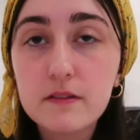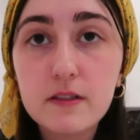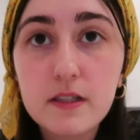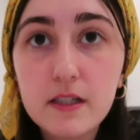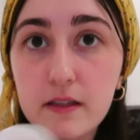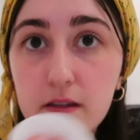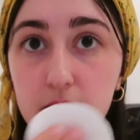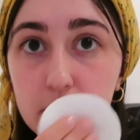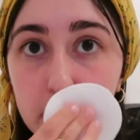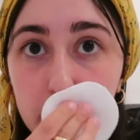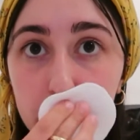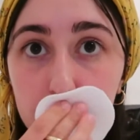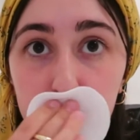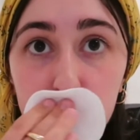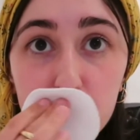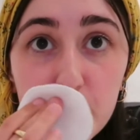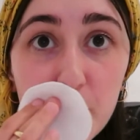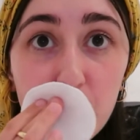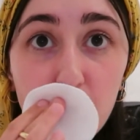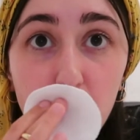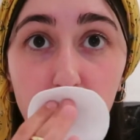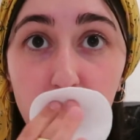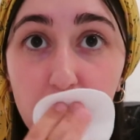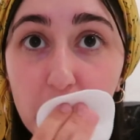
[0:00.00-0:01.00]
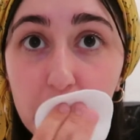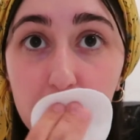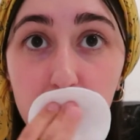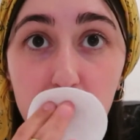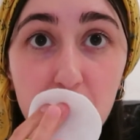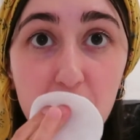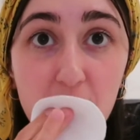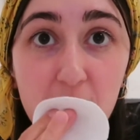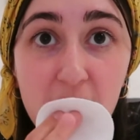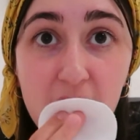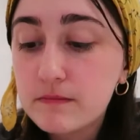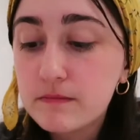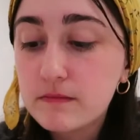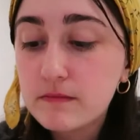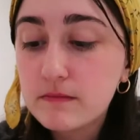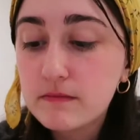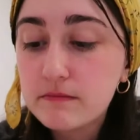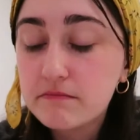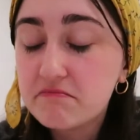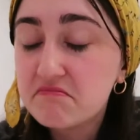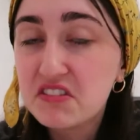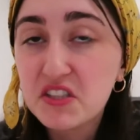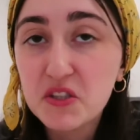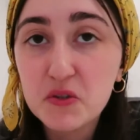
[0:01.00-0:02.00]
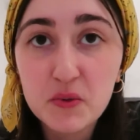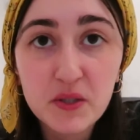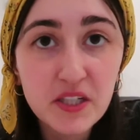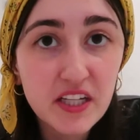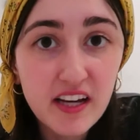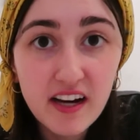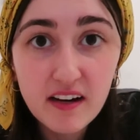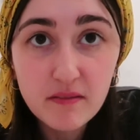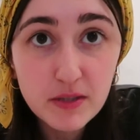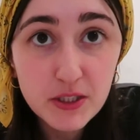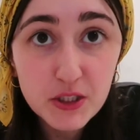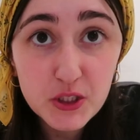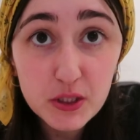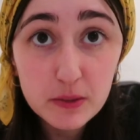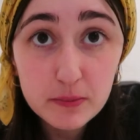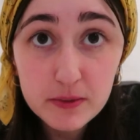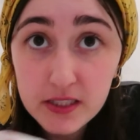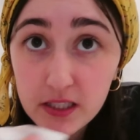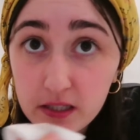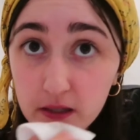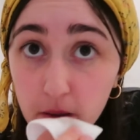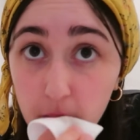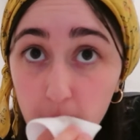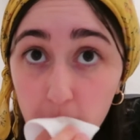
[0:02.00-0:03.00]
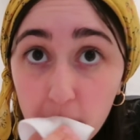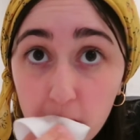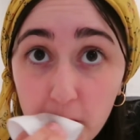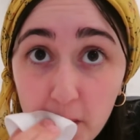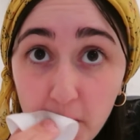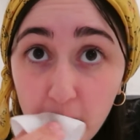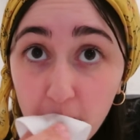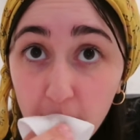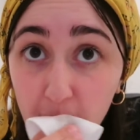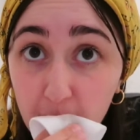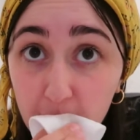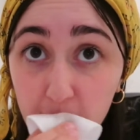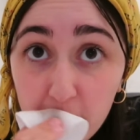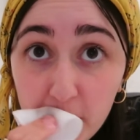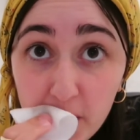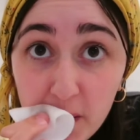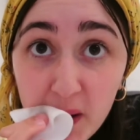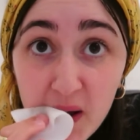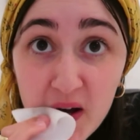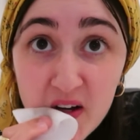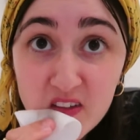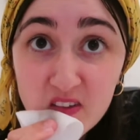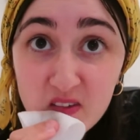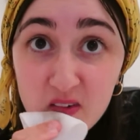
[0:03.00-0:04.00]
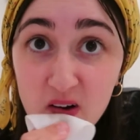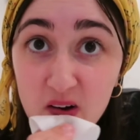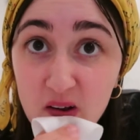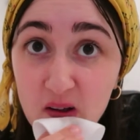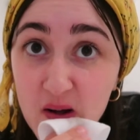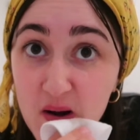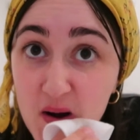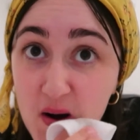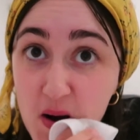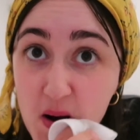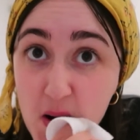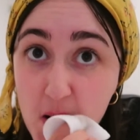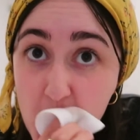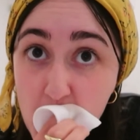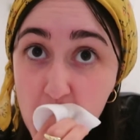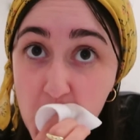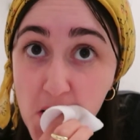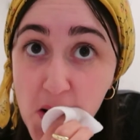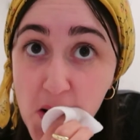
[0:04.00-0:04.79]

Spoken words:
Get the lipstick. Didn't really have much lipstick on. That didn't last very long.